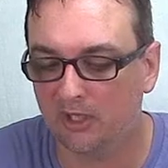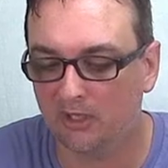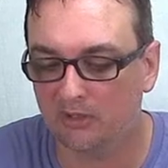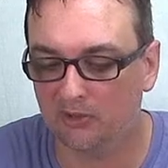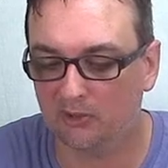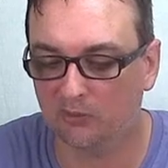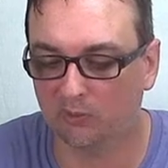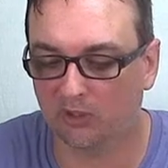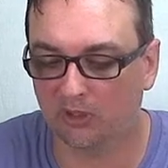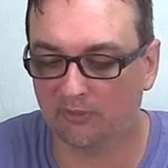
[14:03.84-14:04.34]

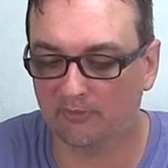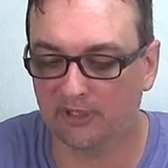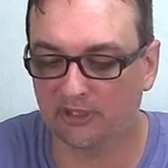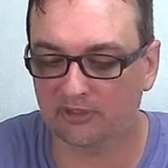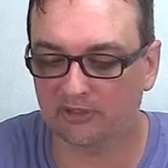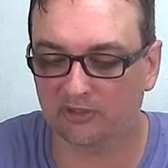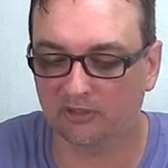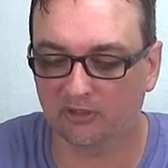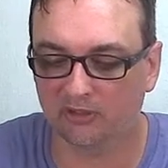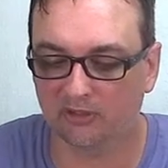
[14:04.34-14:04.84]
you want to
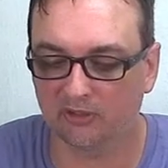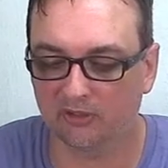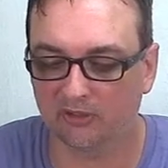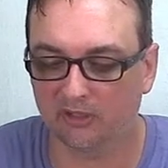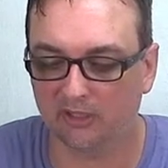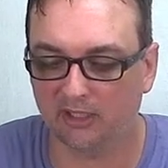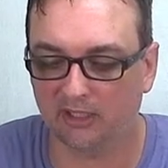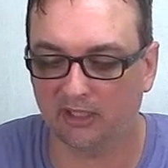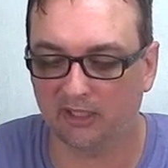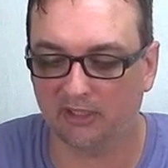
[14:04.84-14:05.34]
make sure
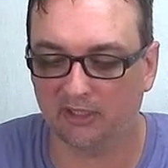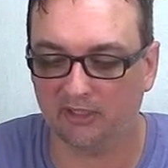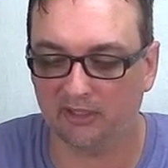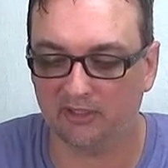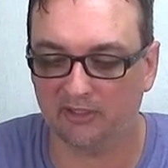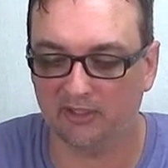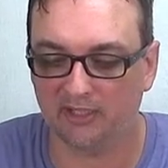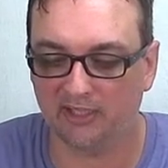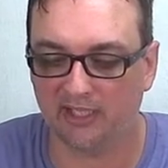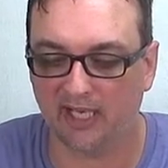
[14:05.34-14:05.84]

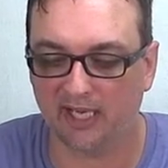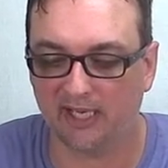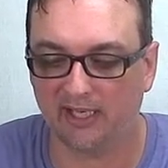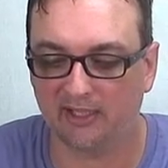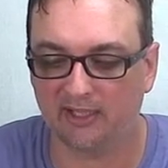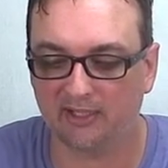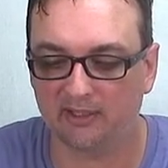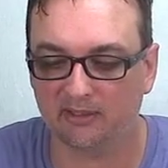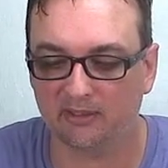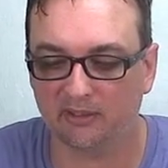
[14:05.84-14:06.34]
the
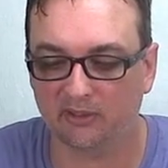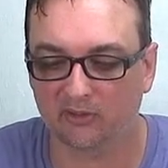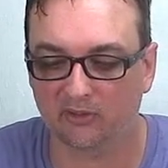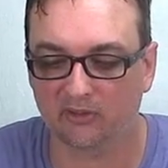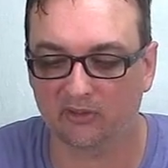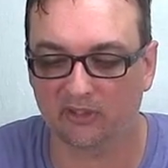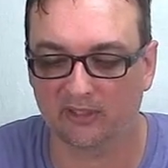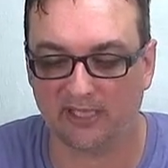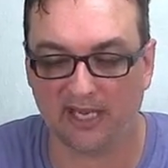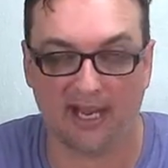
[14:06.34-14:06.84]
guy or
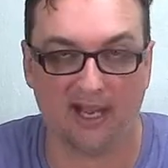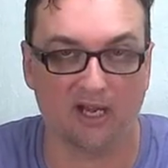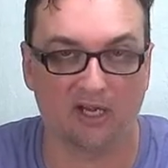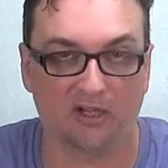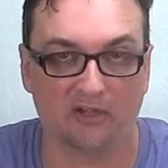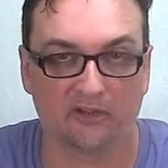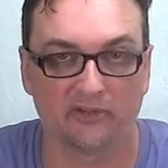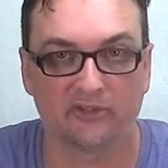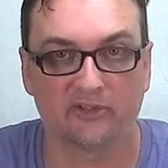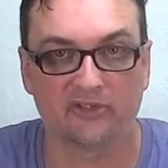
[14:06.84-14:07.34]
the
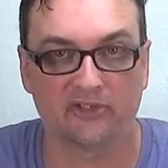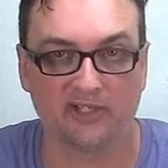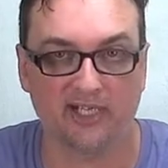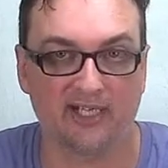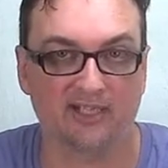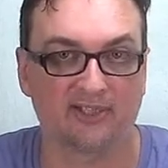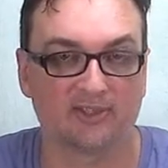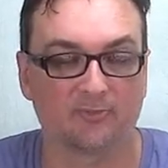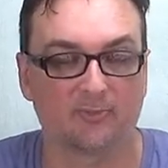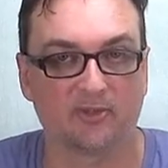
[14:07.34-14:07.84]
gal
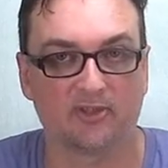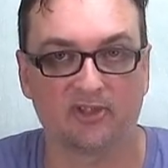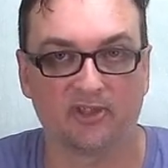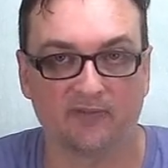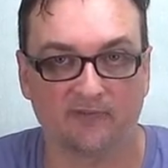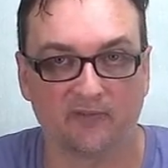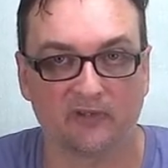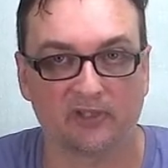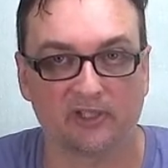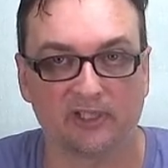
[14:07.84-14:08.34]
states
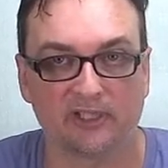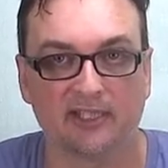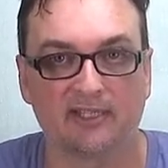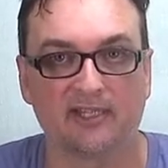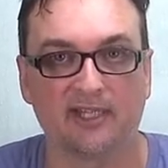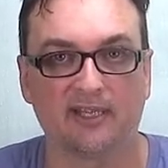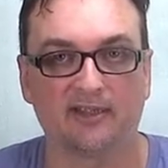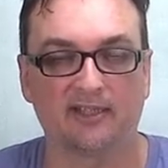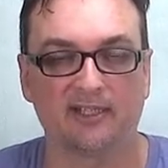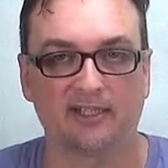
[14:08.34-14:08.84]
specifically
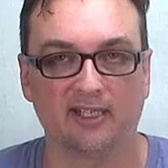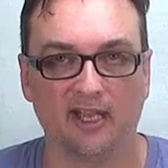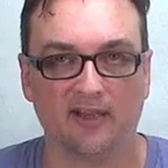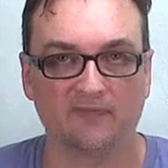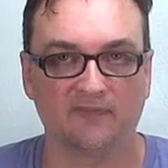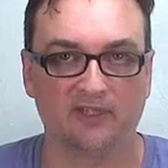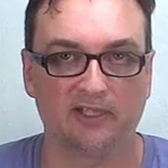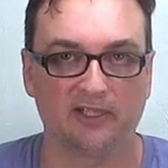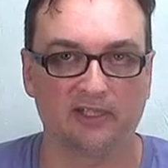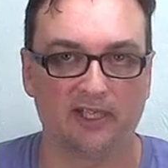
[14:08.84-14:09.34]
that the
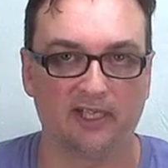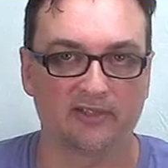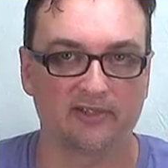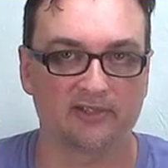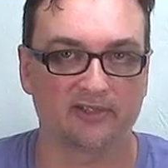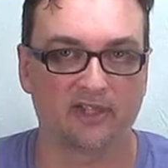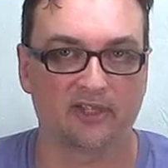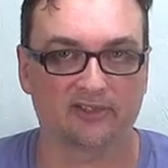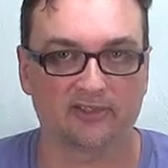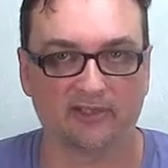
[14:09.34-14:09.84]
FD
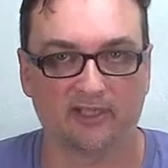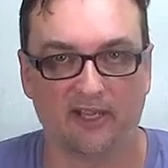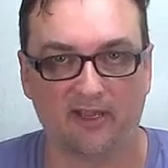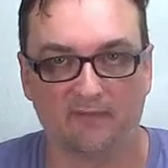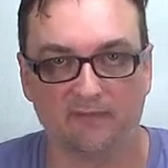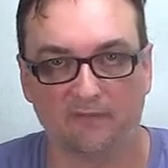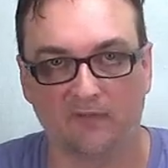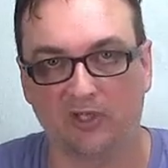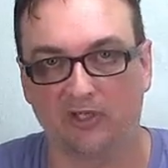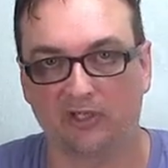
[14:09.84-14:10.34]
lens doesn't
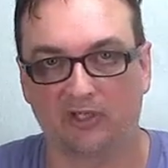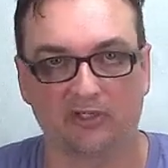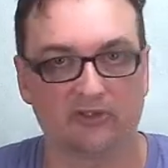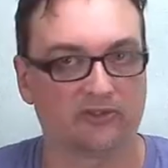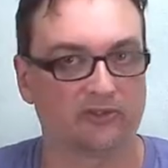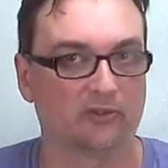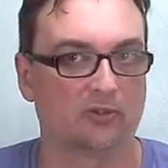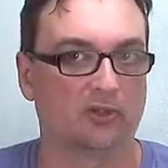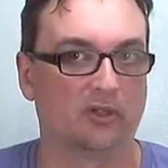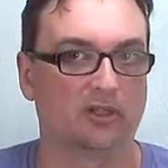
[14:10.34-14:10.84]
have
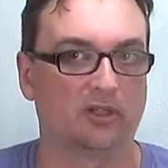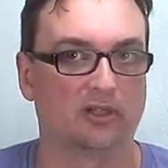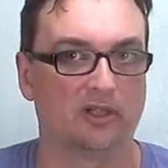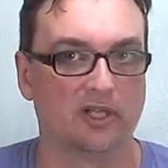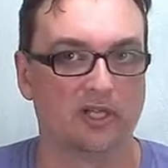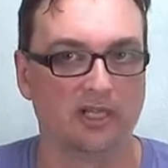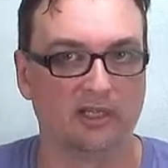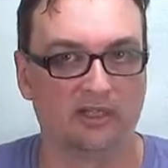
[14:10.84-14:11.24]
fungus or